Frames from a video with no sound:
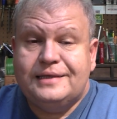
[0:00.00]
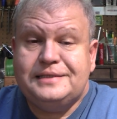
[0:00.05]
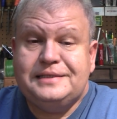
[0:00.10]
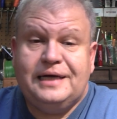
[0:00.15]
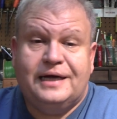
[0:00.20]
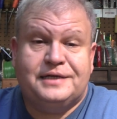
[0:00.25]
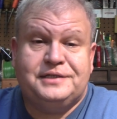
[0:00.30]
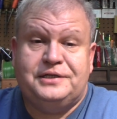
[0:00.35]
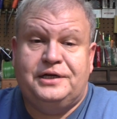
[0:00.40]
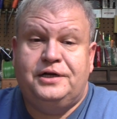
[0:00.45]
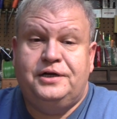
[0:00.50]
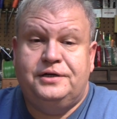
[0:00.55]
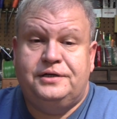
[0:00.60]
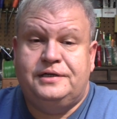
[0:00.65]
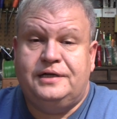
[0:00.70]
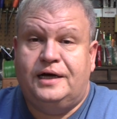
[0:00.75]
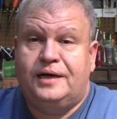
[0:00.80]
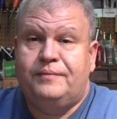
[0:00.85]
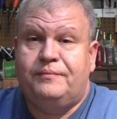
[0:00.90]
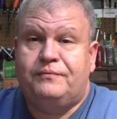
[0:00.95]
actually a good
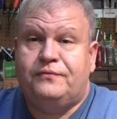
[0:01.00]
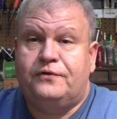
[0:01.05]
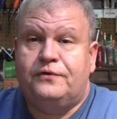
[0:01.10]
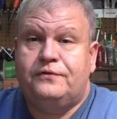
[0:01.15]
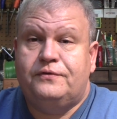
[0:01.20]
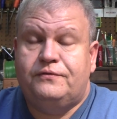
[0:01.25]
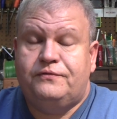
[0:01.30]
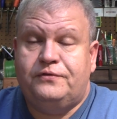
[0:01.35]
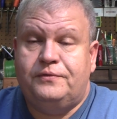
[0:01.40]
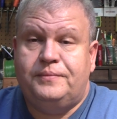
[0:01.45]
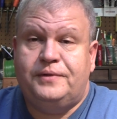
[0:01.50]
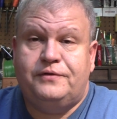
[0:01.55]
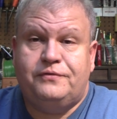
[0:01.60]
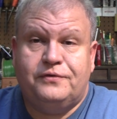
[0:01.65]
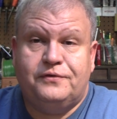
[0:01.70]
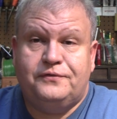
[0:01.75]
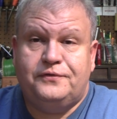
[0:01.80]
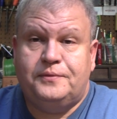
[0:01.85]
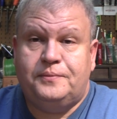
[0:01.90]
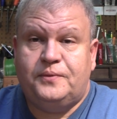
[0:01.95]
time for me
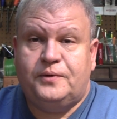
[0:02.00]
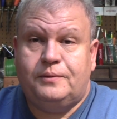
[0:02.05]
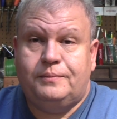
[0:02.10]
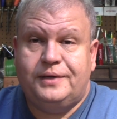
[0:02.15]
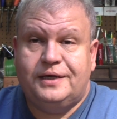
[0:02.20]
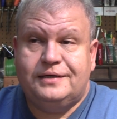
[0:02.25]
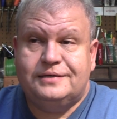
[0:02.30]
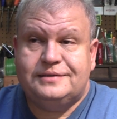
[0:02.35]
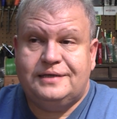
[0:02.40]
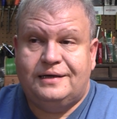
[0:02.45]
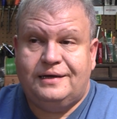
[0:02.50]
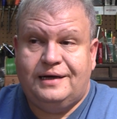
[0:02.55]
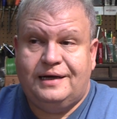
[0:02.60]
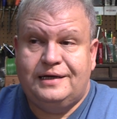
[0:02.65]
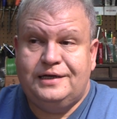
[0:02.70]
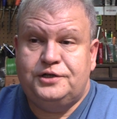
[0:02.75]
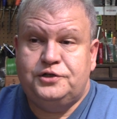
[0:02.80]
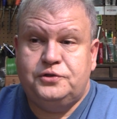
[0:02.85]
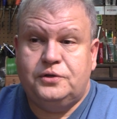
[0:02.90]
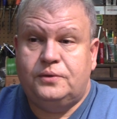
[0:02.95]
for football, because I
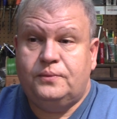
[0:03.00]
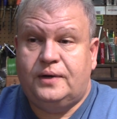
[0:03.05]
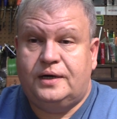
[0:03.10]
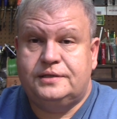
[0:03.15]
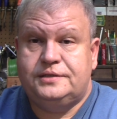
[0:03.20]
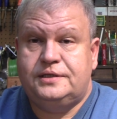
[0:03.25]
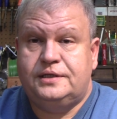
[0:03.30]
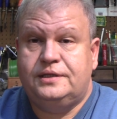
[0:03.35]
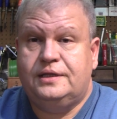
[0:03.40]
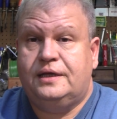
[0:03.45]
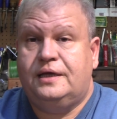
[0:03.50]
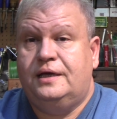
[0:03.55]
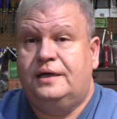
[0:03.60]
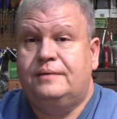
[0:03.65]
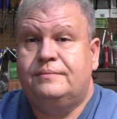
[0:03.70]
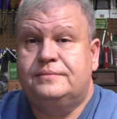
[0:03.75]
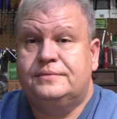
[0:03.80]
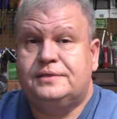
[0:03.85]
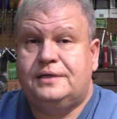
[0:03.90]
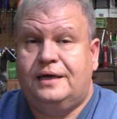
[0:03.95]
enjoy watching the
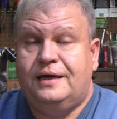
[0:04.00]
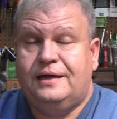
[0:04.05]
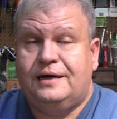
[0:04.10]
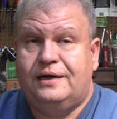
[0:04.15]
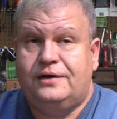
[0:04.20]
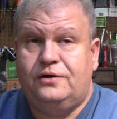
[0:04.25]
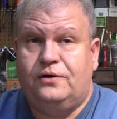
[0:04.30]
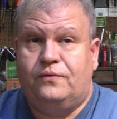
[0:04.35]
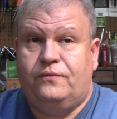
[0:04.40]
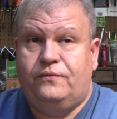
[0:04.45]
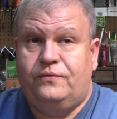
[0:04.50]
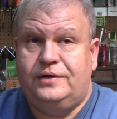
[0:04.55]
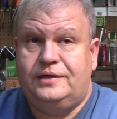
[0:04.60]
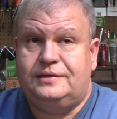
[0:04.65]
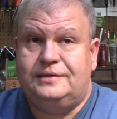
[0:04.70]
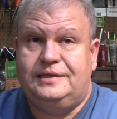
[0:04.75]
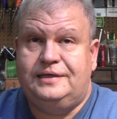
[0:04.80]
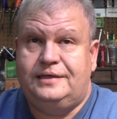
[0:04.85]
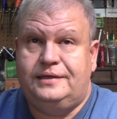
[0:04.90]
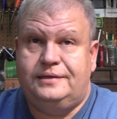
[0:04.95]
games, and I don't
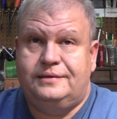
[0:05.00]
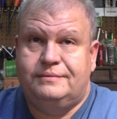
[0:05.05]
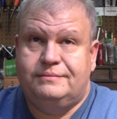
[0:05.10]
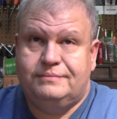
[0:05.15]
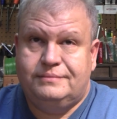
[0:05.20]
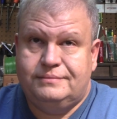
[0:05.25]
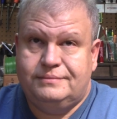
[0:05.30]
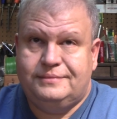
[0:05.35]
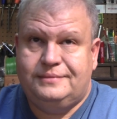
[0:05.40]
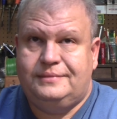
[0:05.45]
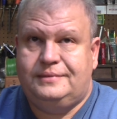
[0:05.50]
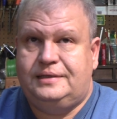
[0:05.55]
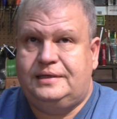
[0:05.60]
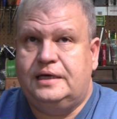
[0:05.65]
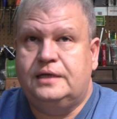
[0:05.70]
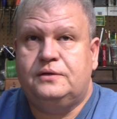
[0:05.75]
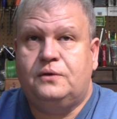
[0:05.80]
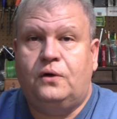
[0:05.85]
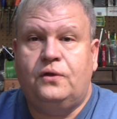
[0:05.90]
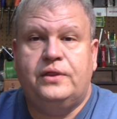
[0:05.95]
really
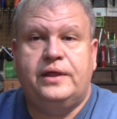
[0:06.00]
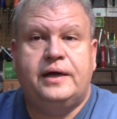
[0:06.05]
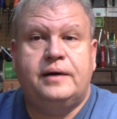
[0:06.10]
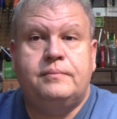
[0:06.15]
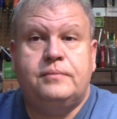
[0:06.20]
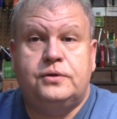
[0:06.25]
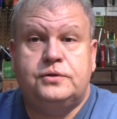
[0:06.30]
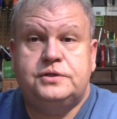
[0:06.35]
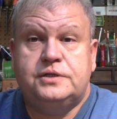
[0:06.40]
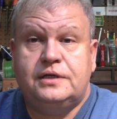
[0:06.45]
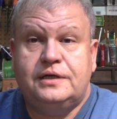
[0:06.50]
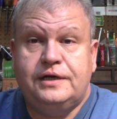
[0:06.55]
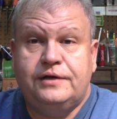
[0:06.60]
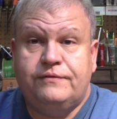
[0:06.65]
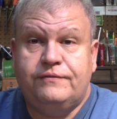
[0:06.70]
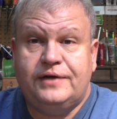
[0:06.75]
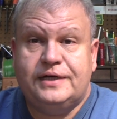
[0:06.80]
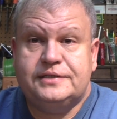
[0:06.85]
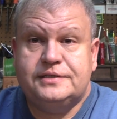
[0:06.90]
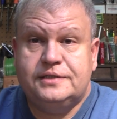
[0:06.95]
get all that emotionally
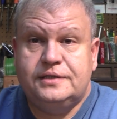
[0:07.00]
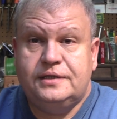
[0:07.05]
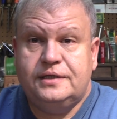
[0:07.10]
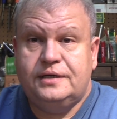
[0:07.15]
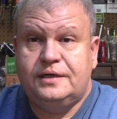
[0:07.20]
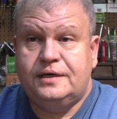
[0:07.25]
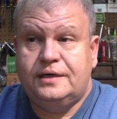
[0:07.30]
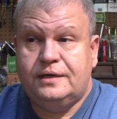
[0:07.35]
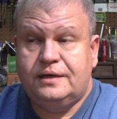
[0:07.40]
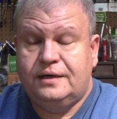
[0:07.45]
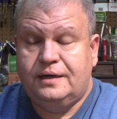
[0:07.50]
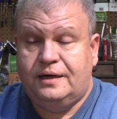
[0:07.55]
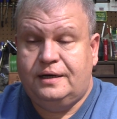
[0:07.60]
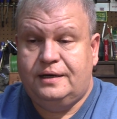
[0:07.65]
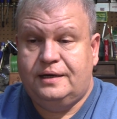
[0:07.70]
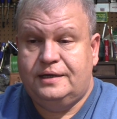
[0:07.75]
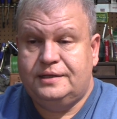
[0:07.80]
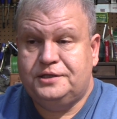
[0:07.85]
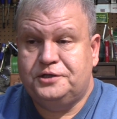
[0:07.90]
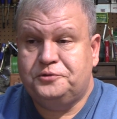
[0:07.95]
invested in it
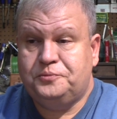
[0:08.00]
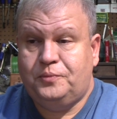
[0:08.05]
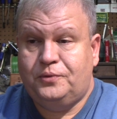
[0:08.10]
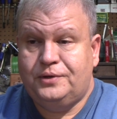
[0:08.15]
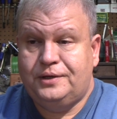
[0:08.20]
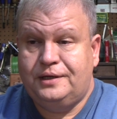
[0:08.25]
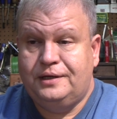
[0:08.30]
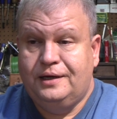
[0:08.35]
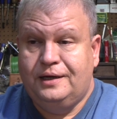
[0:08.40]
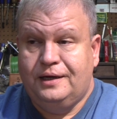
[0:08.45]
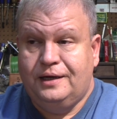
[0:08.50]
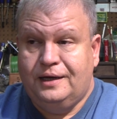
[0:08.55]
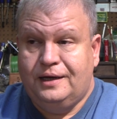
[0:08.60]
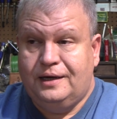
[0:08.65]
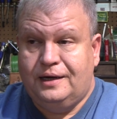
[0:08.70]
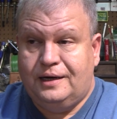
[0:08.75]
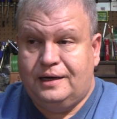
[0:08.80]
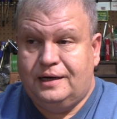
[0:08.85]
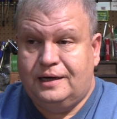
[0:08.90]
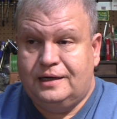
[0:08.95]
at this point.
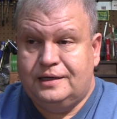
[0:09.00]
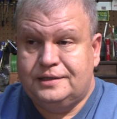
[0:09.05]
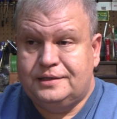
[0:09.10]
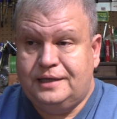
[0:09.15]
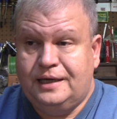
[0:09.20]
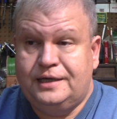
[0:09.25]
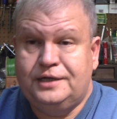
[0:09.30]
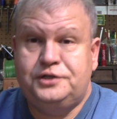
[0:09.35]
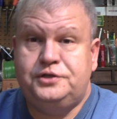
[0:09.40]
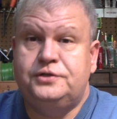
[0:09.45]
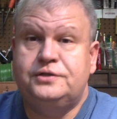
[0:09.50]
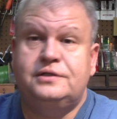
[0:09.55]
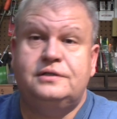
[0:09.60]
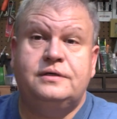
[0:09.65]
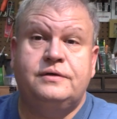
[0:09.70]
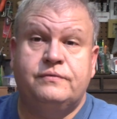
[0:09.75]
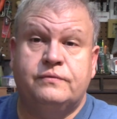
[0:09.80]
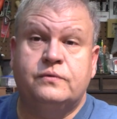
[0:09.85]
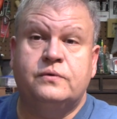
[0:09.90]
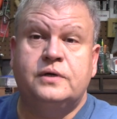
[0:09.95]
And it's
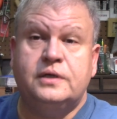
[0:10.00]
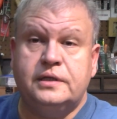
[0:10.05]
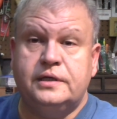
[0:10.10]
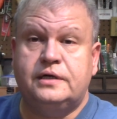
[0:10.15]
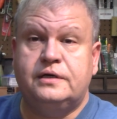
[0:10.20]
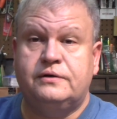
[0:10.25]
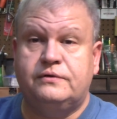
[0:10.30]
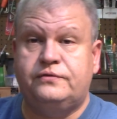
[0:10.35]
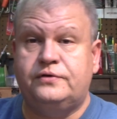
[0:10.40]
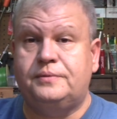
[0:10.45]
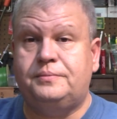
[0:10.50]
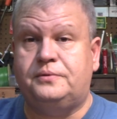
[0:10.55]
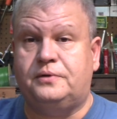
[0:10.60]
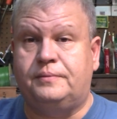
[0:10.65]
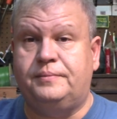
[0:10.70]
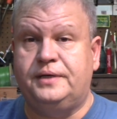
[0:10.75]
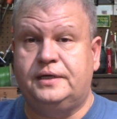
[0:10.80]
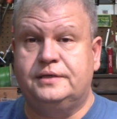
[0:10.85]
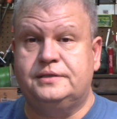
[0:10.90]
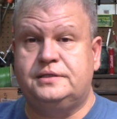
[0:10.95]
usually really good football,
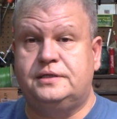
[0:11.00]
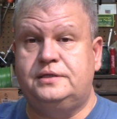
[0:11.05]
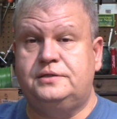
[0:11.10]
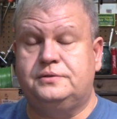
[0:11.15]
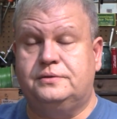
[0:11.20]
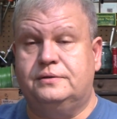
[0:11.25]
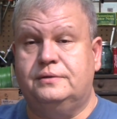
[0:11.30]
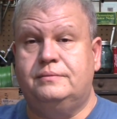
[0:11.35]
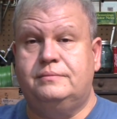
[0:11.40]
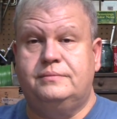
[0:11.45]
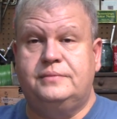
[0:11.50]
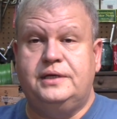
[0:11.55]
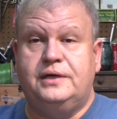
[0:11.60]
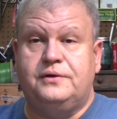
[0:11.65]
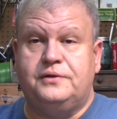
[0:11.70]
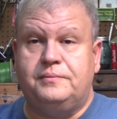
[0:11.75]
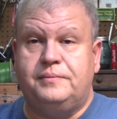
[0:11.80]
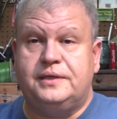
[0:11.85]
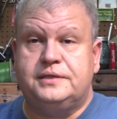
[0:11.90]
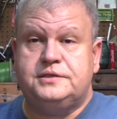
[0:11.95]
because these are, you
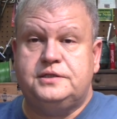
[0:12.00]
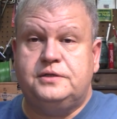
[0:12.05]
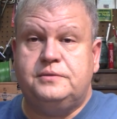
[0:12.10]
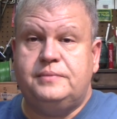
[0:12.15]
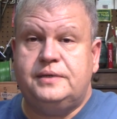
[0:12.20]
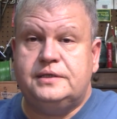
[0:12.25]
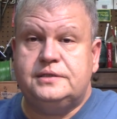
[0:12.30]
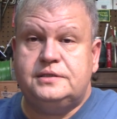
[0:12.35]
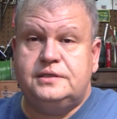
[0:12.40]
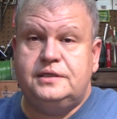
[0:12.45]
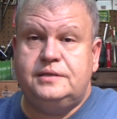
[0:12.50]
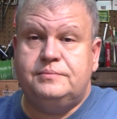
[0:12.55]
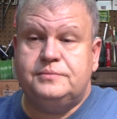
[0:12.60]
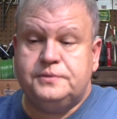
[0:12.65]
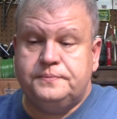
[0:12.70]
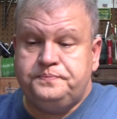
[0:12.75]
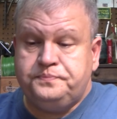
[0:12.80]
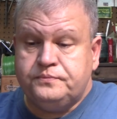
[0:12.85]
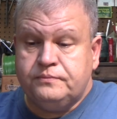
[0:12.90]
know, the best of the best teams.